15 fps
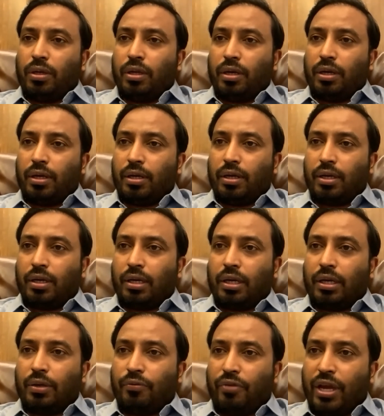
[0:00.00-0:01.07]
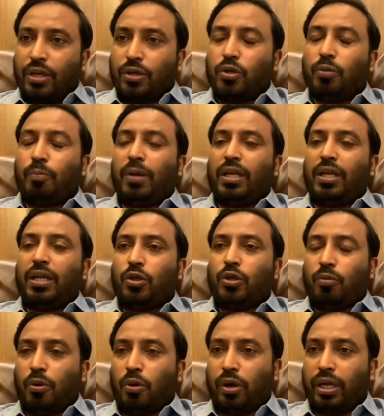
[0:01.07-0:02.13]
where to place
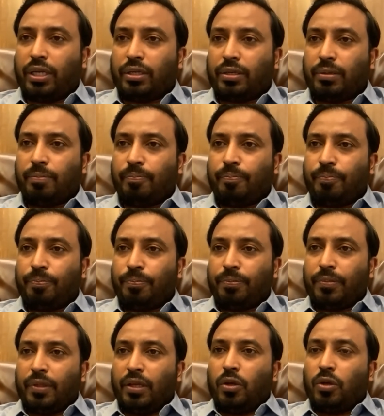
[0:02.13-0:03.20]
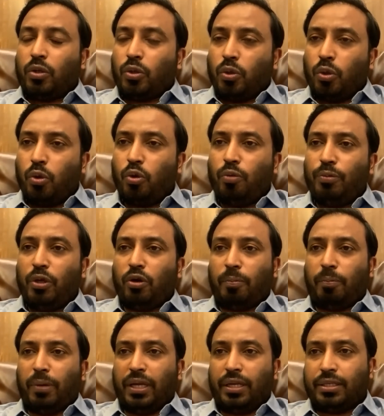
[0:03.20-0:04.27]
your product, to whom you
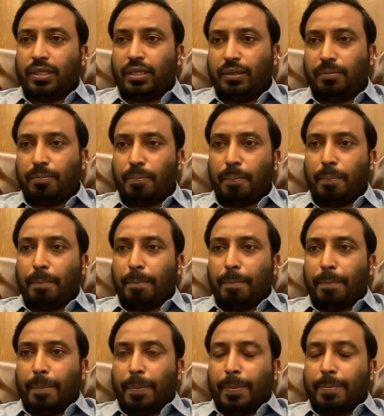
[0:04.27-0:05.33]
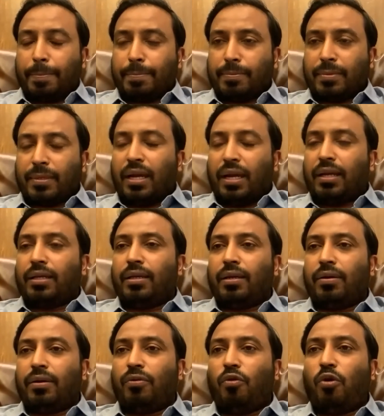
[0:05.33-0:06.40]
are placing, and
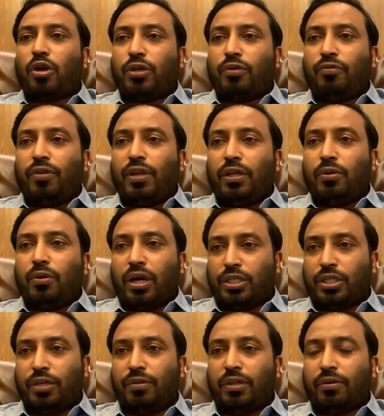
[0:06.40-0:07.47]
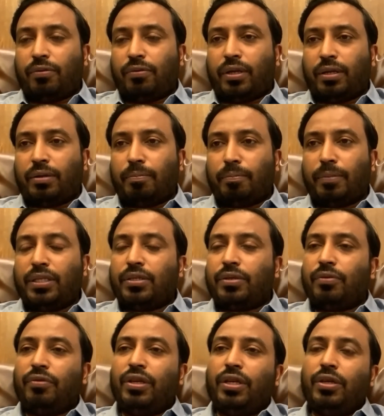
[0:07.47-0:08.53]
what will you achieve that one? Means
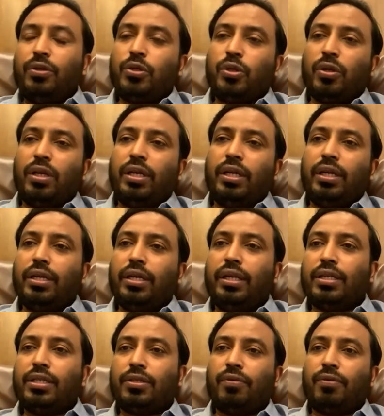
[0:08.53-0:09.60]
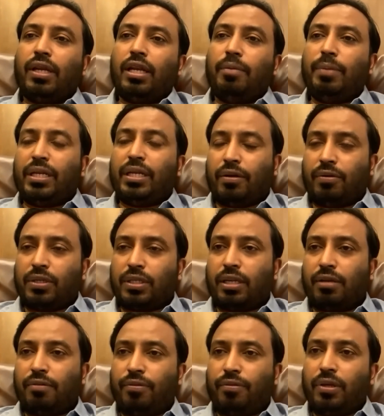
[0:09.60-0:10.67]
we usually Indians will limit
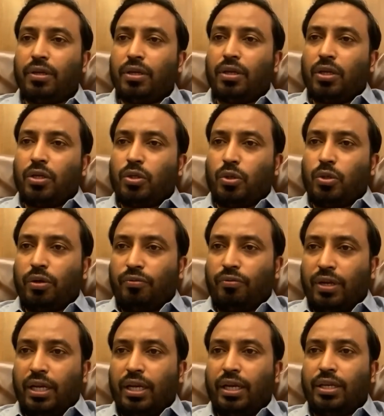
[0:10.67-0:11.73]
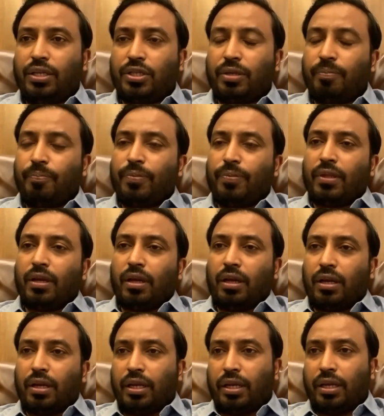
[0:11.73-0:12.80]
ourselves to a village,
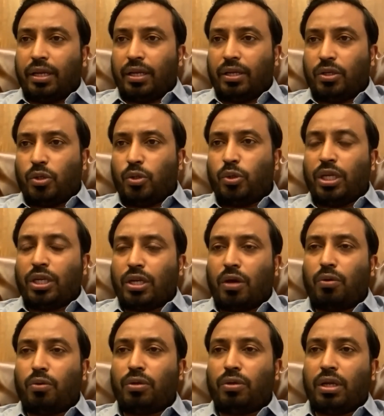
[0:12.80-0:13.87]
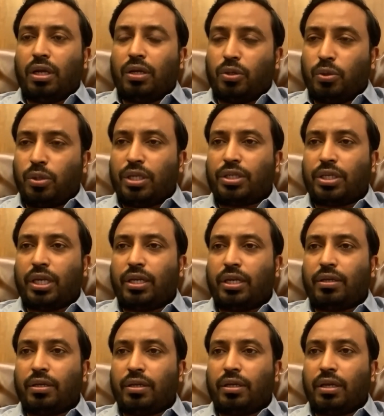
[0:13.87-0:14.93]
or to the town, to the
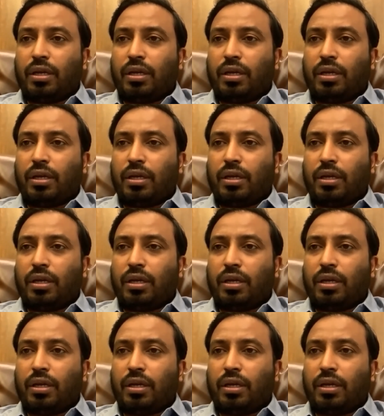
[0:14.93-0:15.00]
state,